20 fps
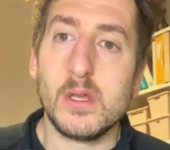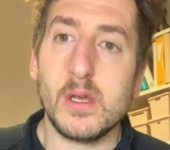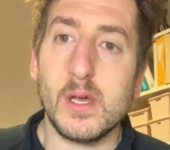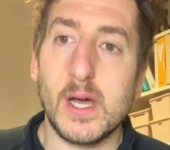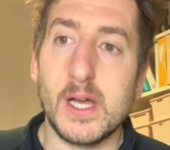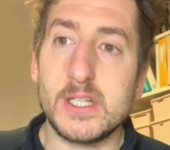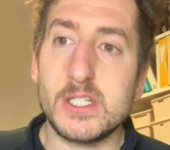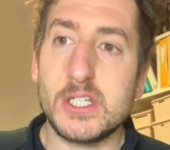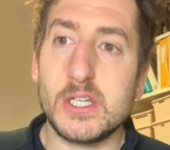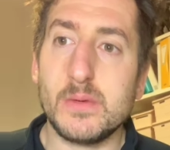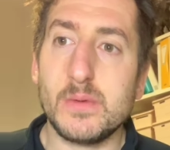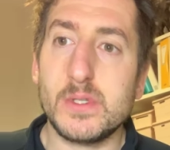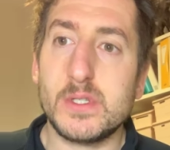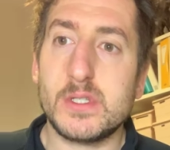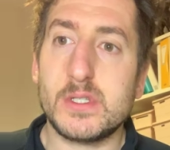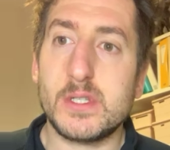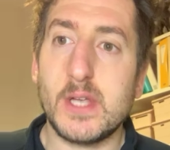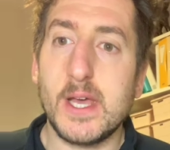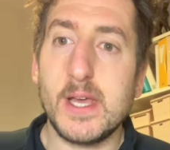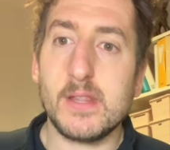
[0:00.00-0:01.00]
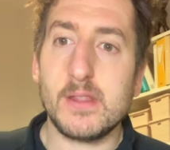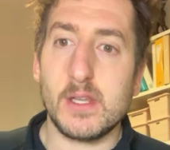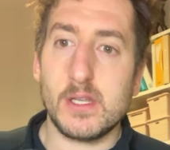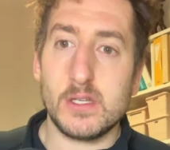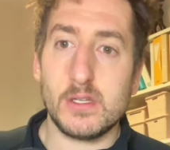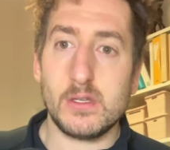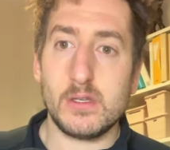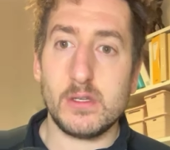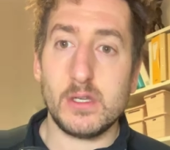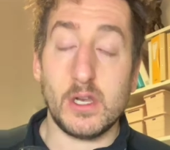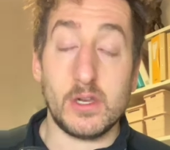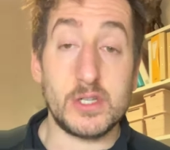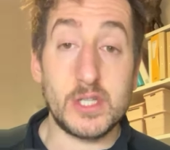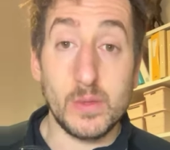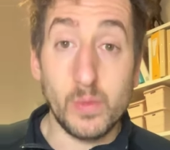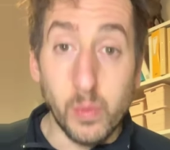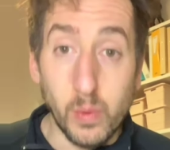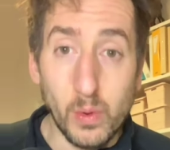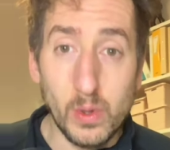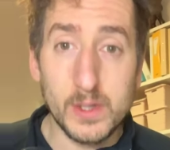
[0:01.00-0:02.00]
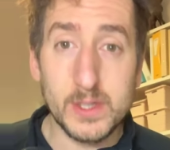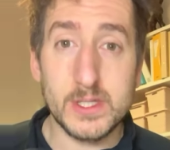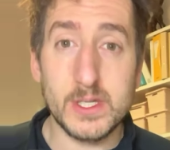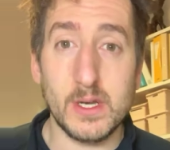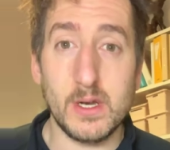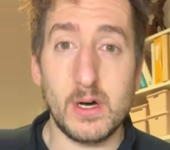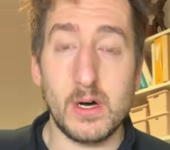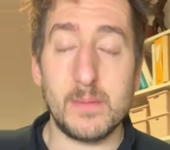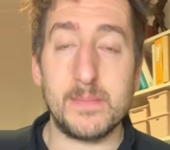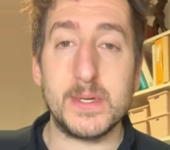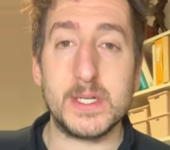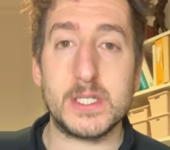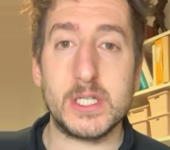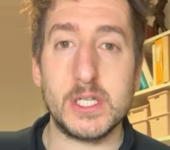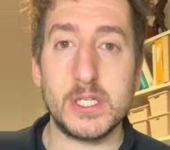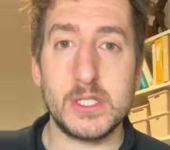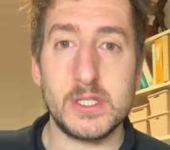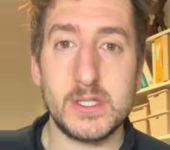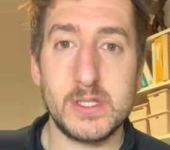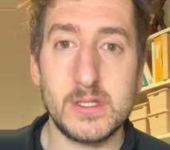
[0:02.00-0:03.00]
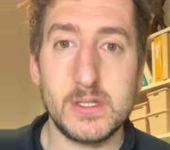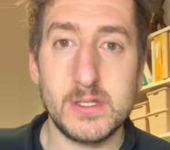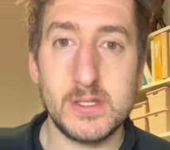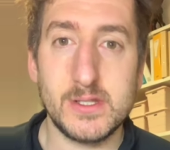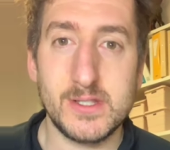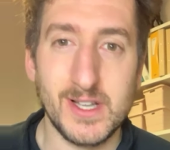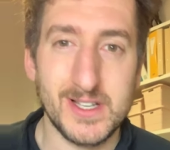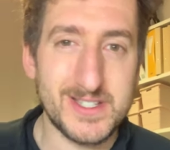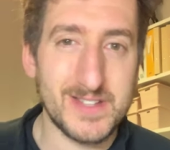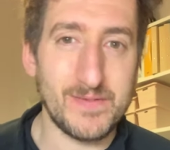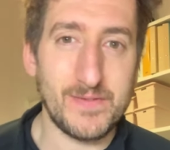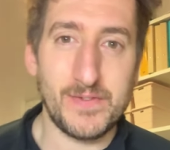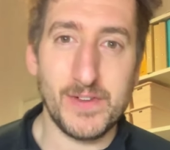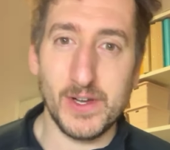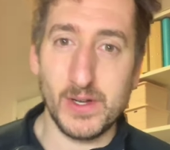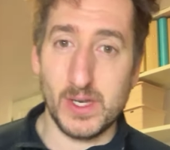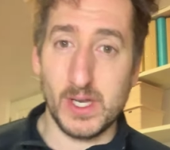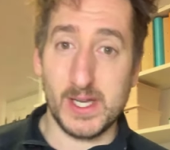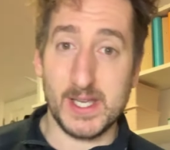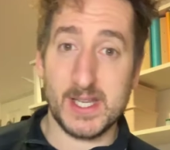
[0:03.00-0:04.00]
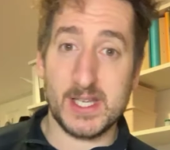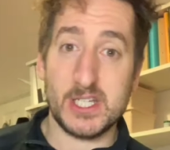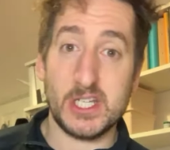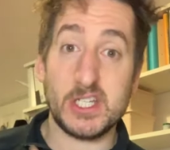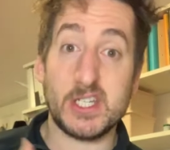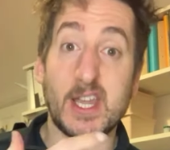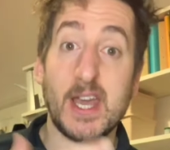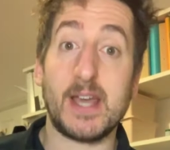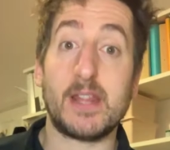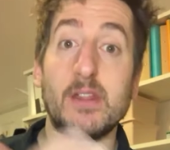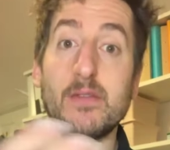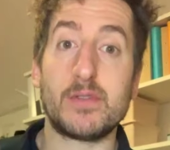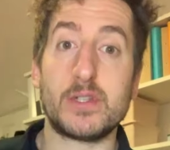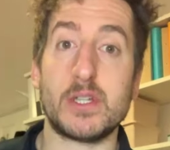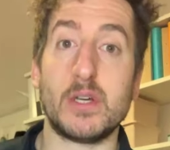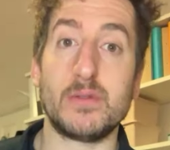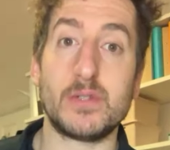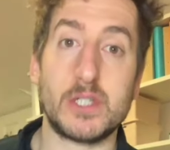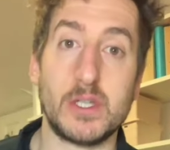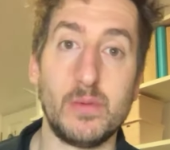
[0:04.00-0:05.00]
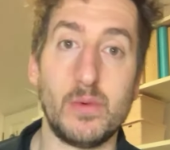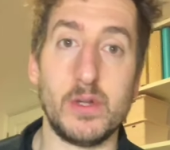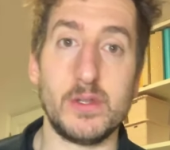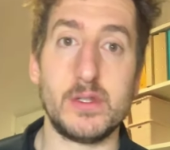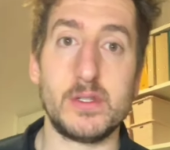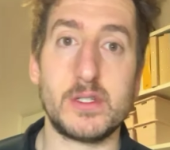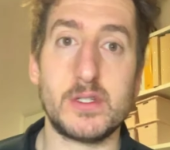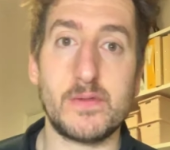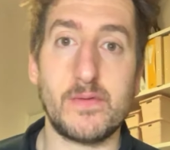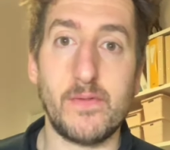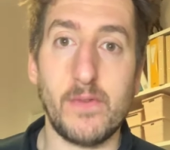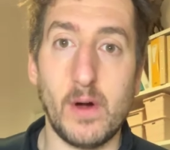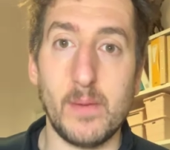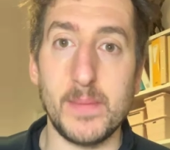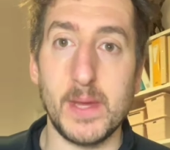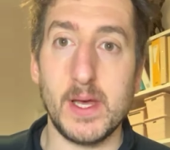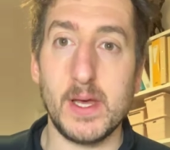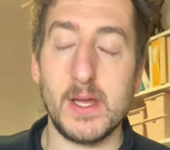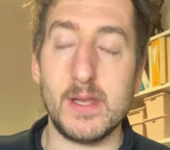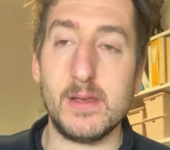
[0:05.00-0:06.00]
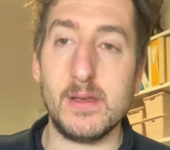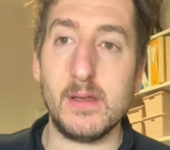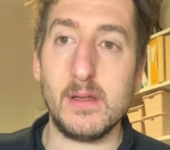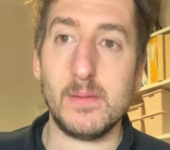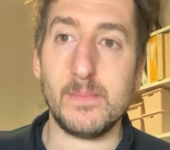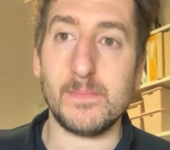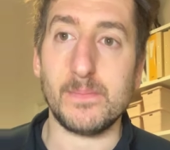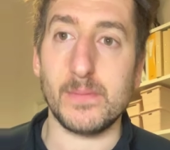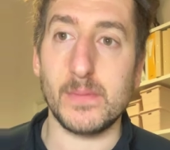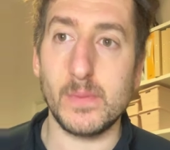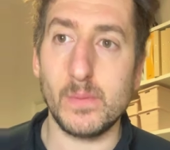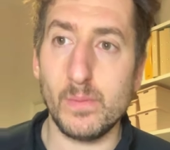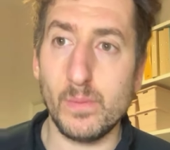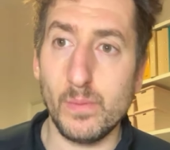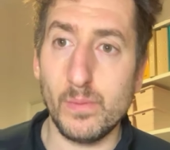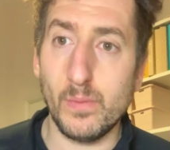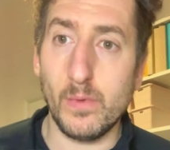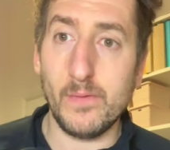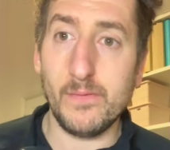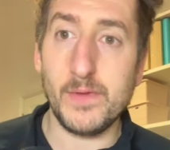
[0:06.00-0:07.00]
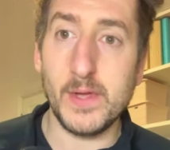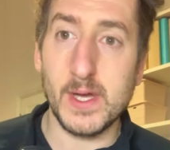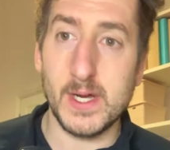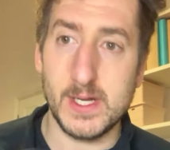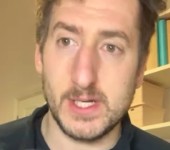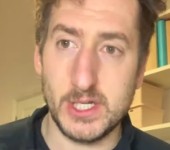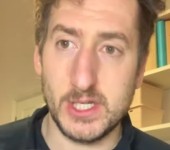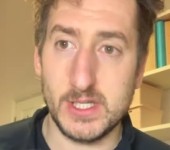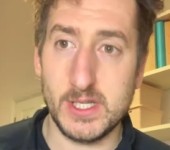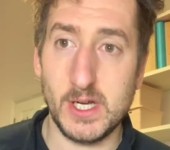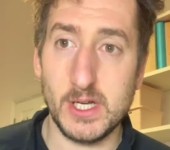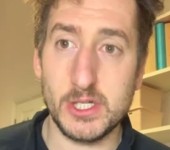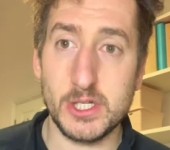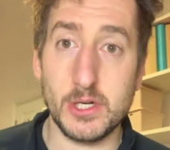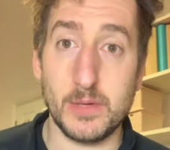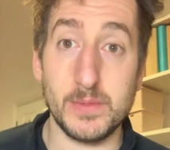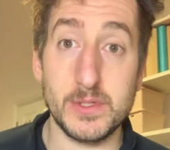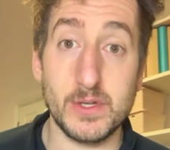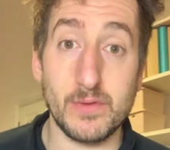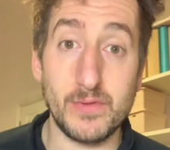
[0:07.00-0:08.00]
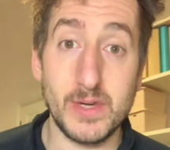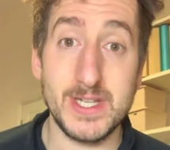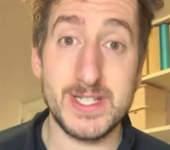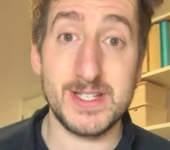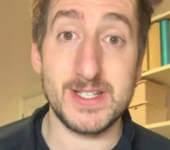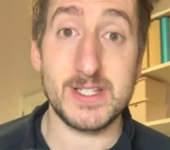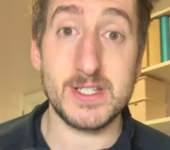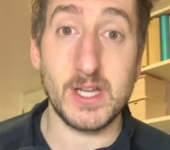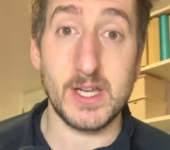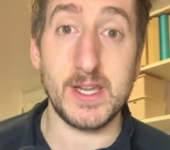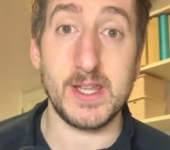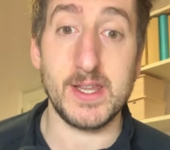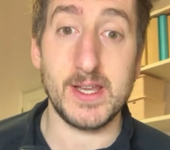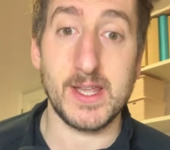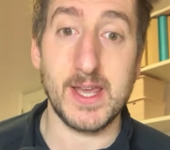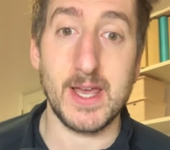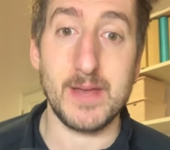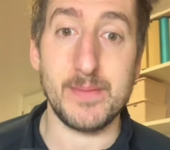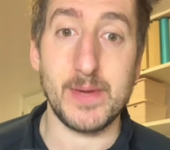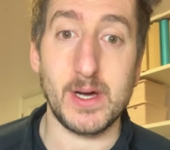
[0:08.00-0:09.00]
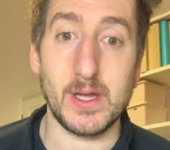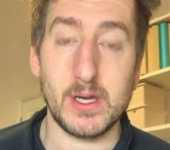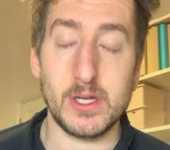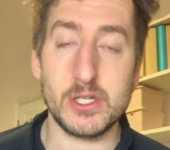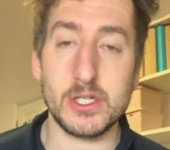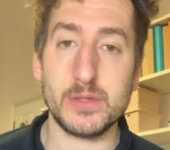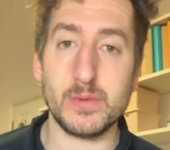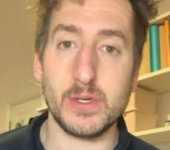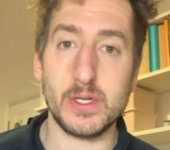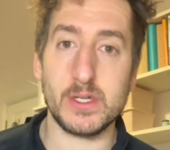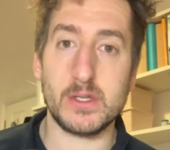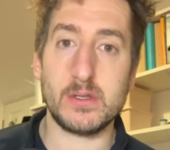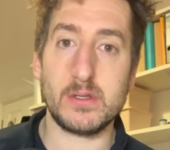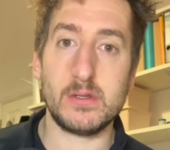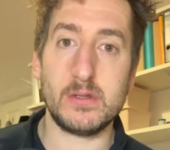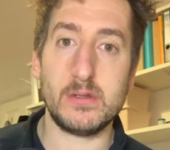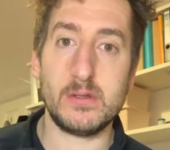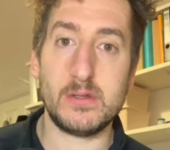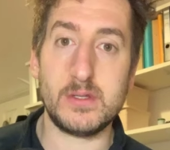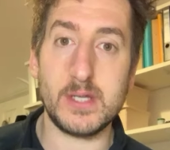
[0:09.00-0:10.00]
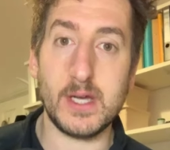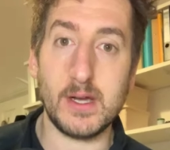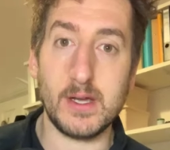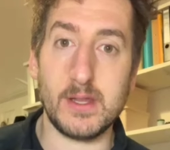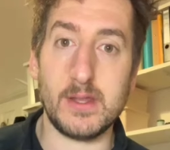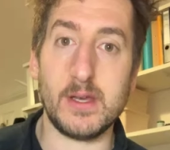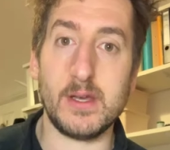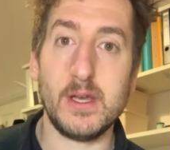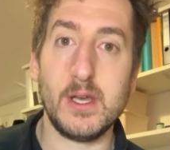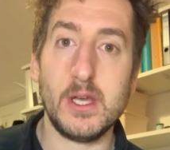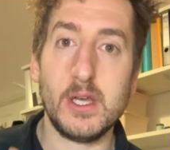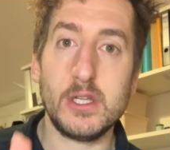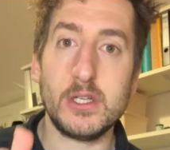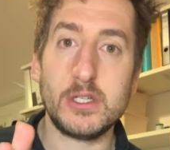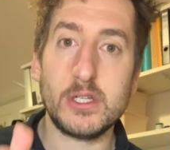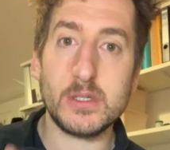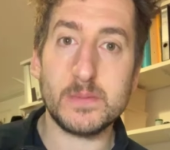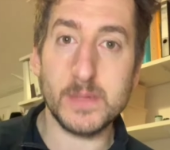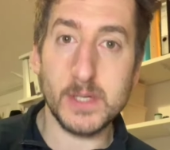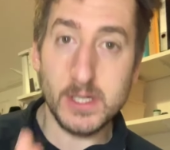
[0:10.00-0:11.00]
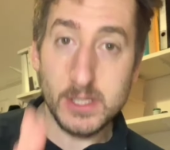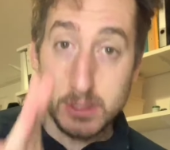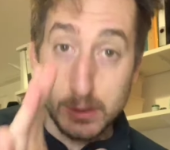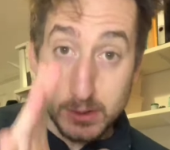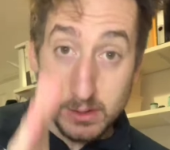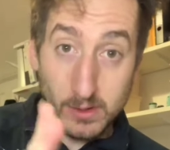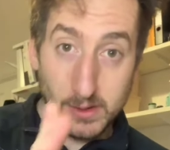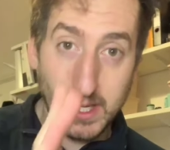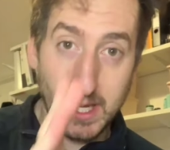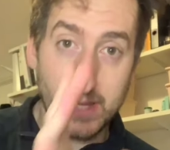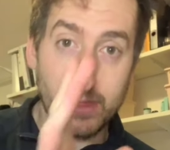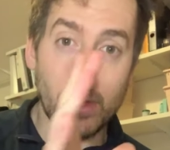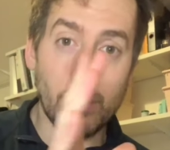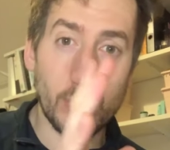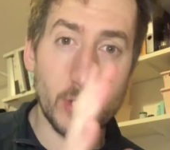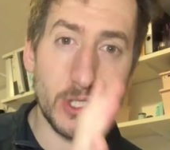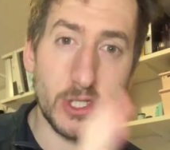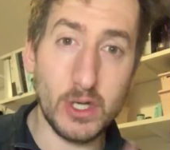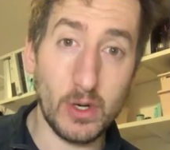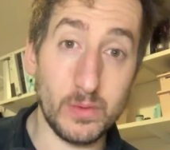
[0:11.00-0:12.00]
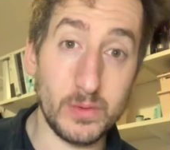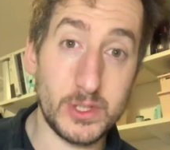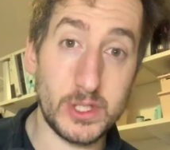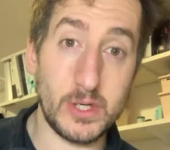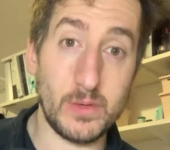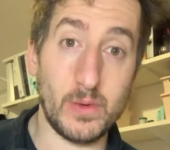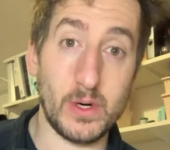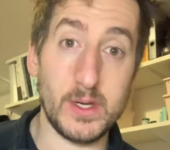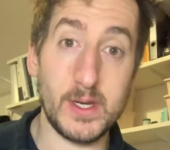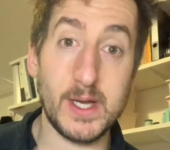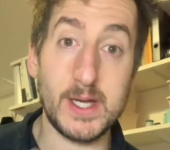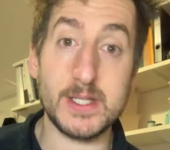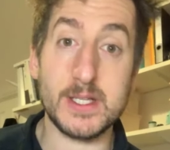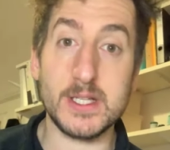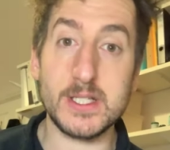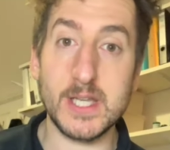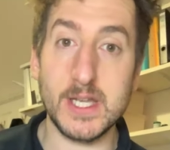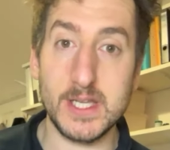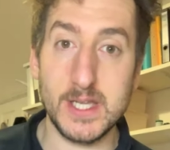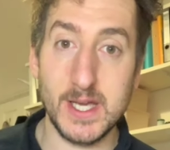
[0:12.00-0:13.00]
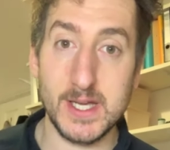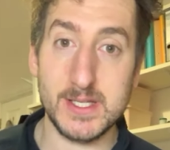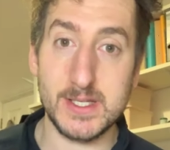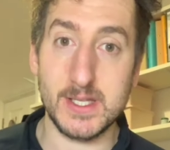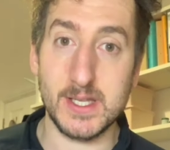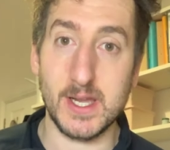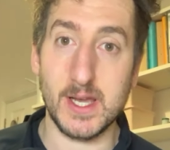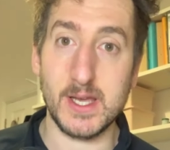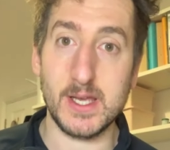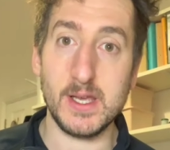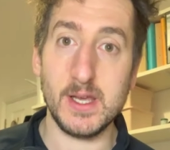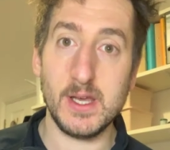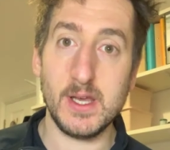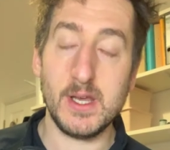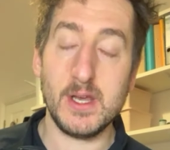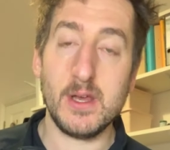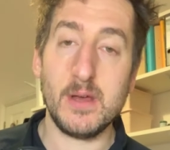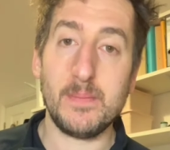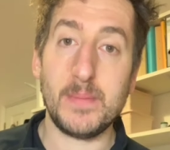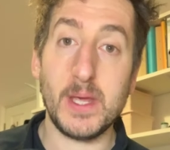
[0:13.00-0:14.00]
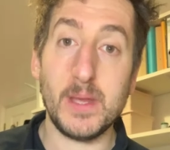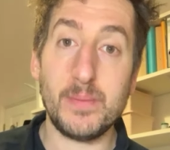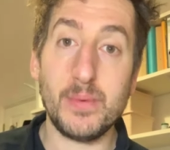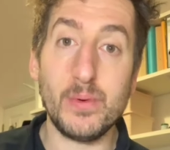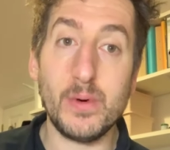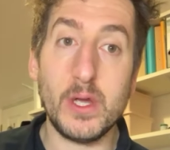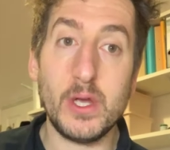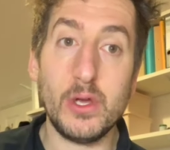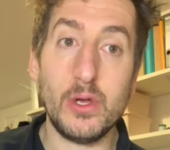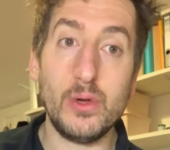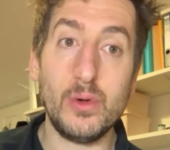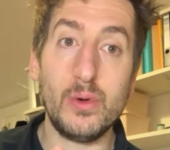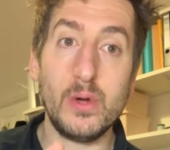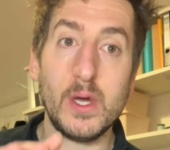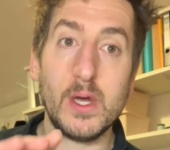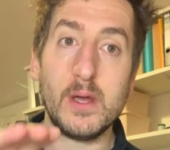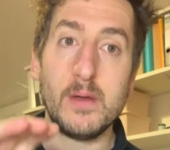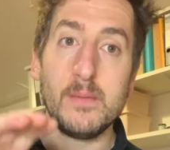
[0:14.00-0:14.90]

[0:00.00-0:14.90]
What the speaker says: And she was saying that, she walks a lot, but she doesn't feel like she's getting the results she wants from it. And one thing I actually touched on was a recent study that came out, and I just want to tell you that just because you're not getting the results you want, as I said yesterday, people who